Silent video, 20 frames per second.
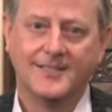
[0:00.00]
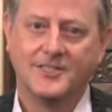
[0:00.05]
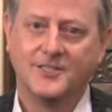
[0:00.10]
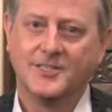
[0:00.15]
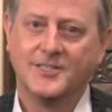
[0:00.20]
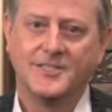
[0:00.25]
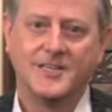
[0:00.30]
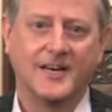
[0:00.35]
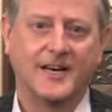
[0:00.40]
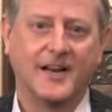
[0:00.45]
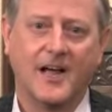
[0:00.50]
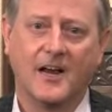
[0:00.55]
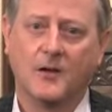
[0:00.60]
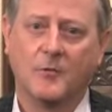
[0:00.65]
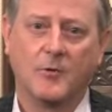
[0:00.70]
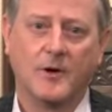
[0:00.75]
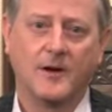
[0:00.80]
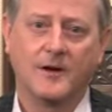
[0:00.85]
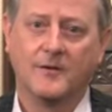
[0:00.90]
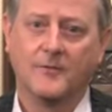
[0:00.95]
She said, I
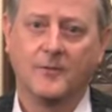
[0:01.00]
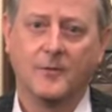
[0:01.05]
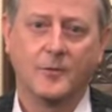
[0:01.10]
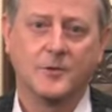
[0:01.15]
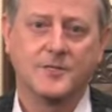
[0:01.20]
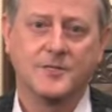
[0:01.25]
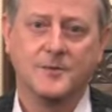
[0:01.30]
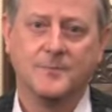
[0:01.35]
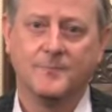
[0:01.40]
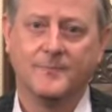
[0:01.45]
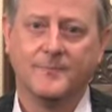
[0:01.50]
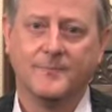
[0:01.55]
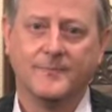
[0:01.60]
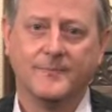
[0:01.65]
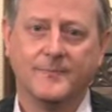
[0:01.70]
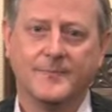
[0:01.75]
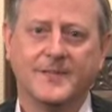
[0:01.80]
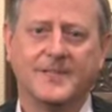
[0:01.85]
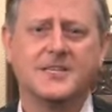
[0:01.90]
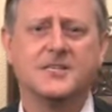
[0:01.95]
don't want to divorce him.
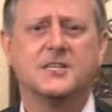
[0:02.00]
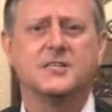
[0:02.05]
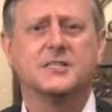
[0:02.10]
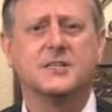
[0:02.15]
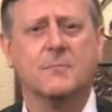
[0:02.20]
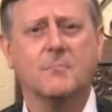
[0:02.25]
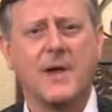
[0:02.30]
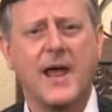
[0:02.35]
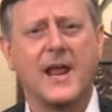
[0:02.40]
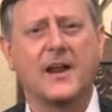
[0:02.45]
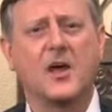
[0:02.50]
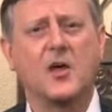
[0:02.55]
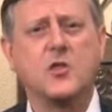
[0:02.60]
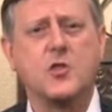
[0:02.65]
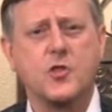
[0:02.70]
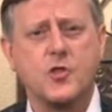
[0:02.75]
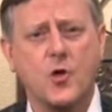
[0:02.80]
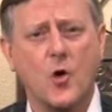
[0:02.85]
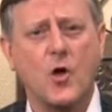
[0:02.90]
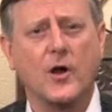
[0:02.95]
This is the man I
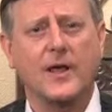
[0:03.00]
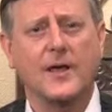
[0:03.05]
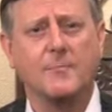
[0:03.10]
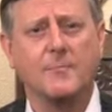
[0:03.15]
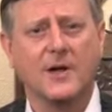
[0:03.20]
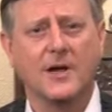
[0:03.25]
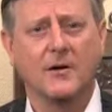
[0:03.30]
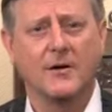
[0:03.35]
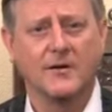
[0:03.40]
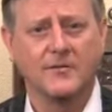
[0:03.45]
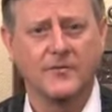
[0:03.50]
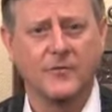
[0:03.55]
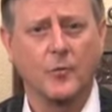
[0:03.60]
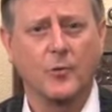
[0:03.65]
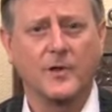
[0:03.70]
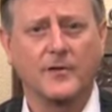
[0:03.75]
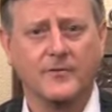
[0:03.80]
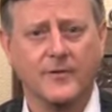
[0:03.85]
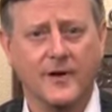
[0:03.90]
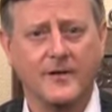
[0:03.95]
thought I married
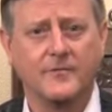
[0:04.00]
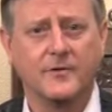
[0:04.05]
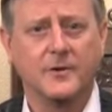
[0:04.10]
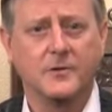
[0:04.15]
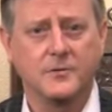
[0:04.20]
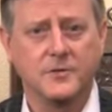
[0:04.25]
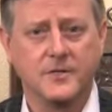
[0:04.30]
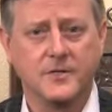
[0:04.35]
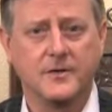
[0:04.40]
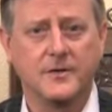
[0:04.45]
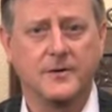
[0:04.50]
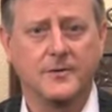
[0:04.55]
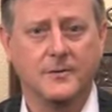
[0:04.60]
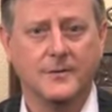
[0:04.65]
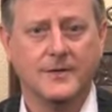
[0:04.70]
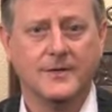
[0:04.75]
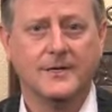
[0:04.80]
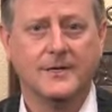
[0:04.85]
45 years ago.